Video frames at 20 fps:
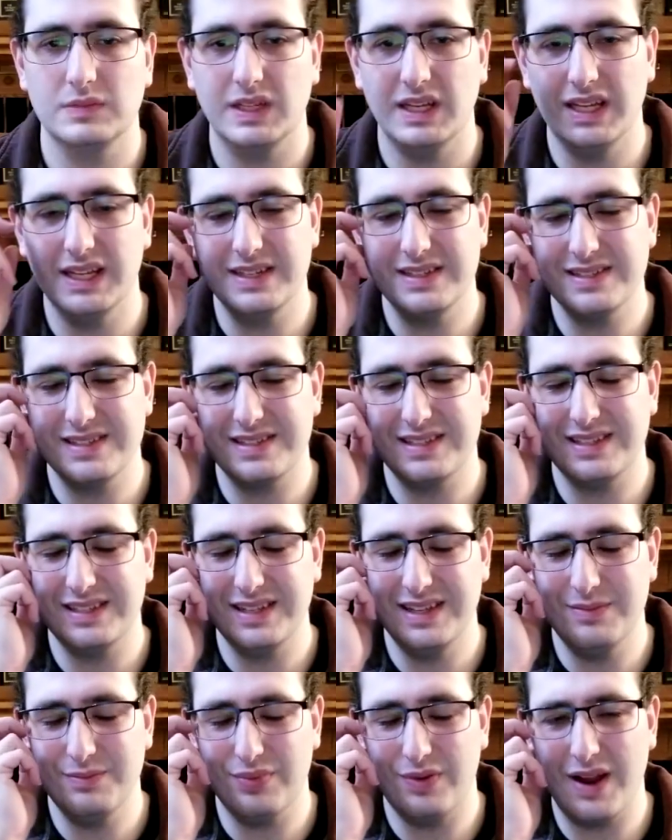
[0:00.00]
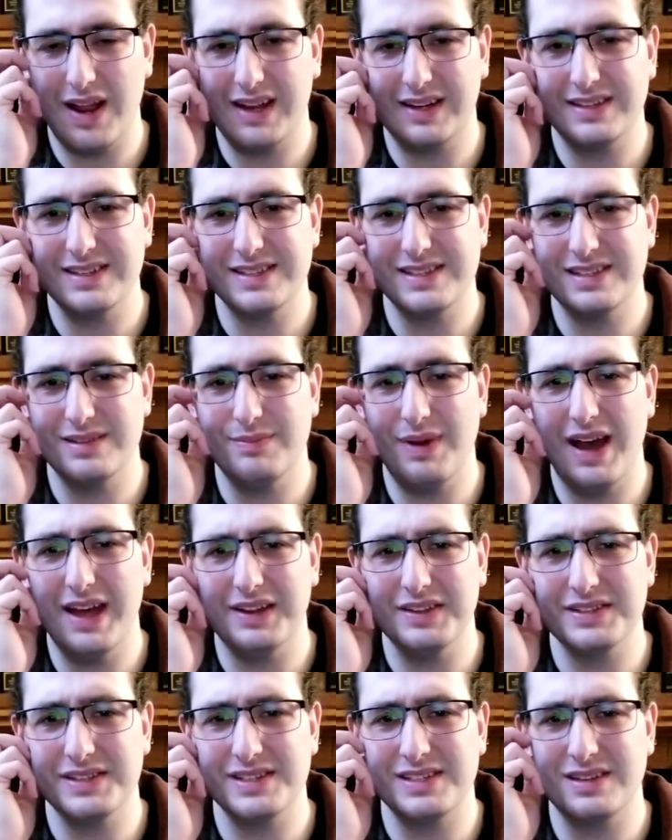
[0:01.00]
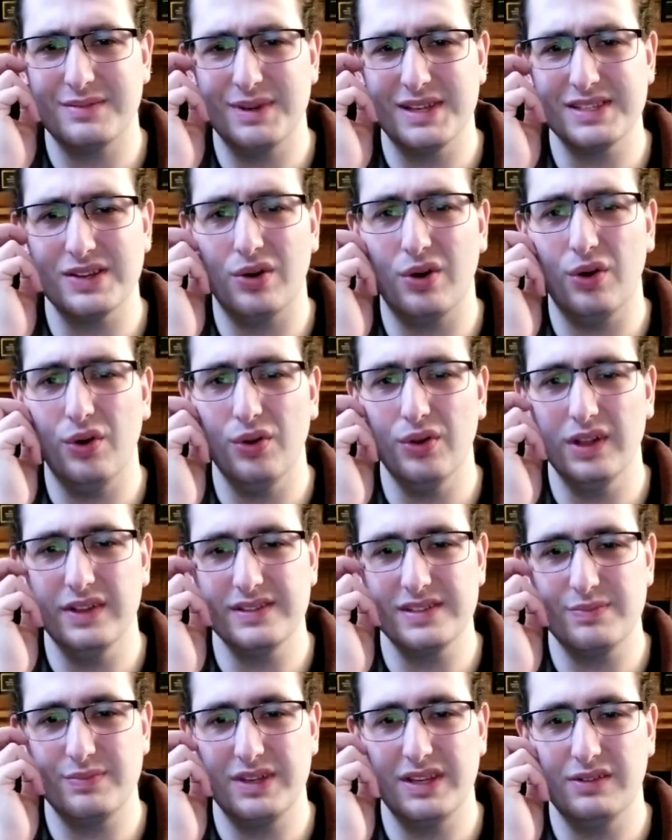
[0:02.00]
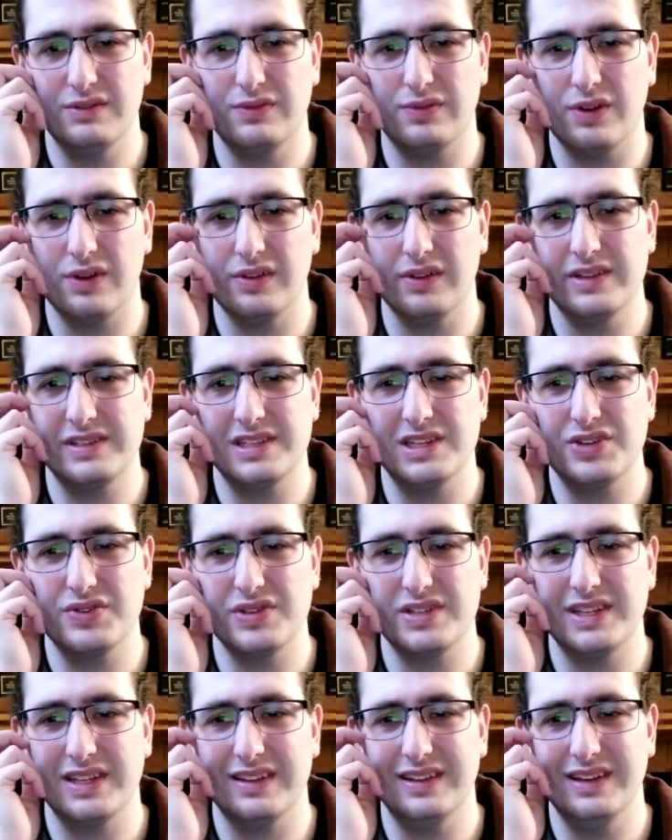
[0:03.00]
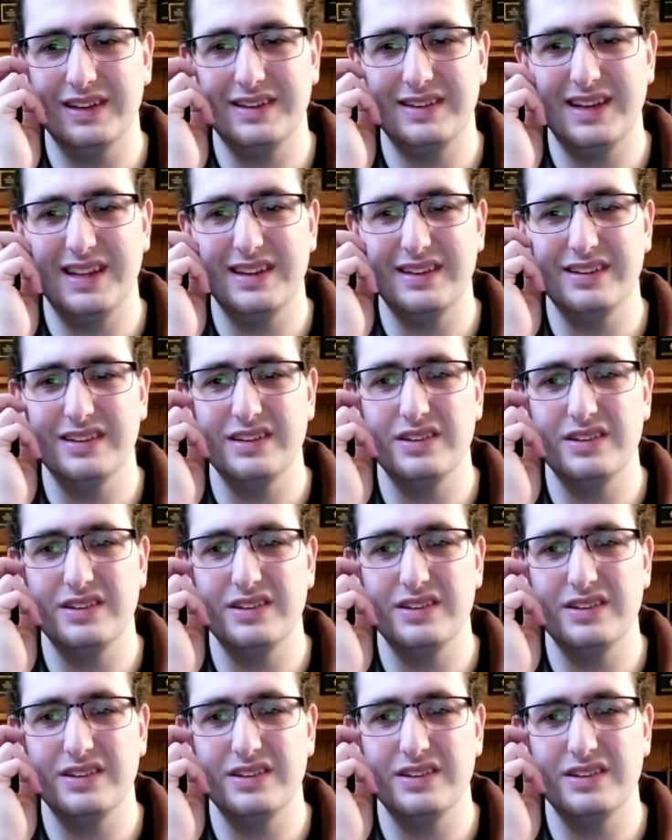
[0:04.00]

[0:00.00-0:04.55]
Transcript: And in practice, the battle system as a whole ends up being far less interesting than intended,